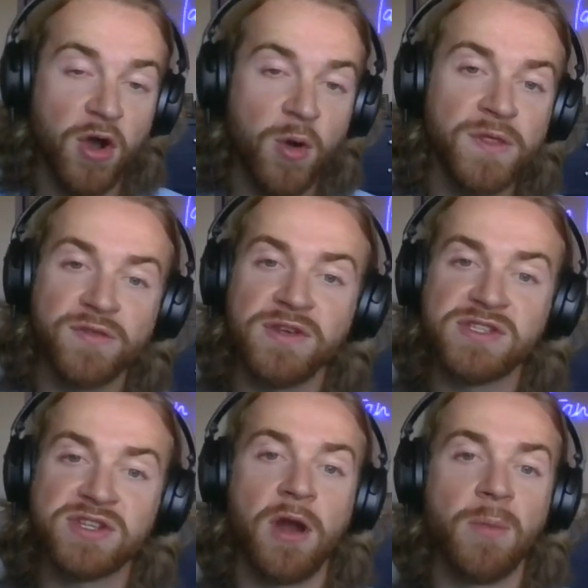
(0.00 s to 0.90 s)
0-3
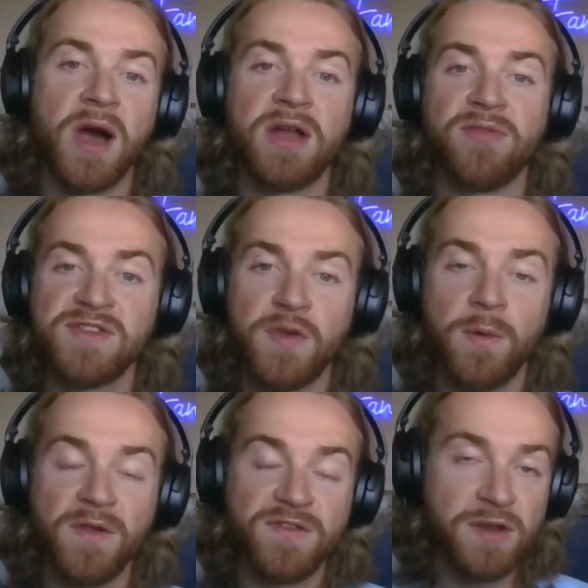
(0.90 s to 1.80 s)
start behind Russell
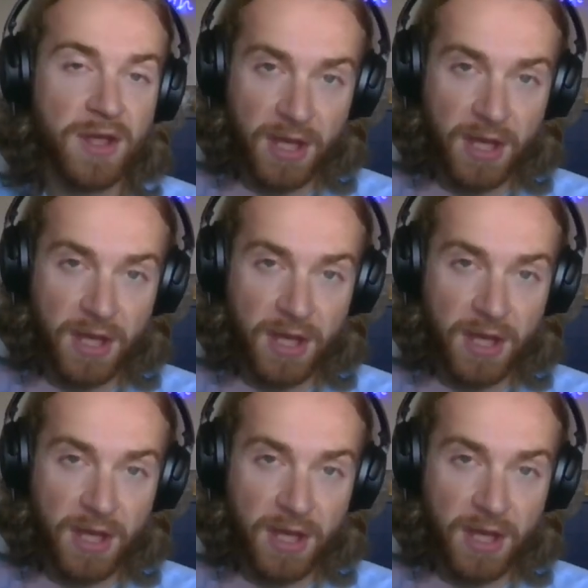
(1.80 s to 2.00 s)
Wilson.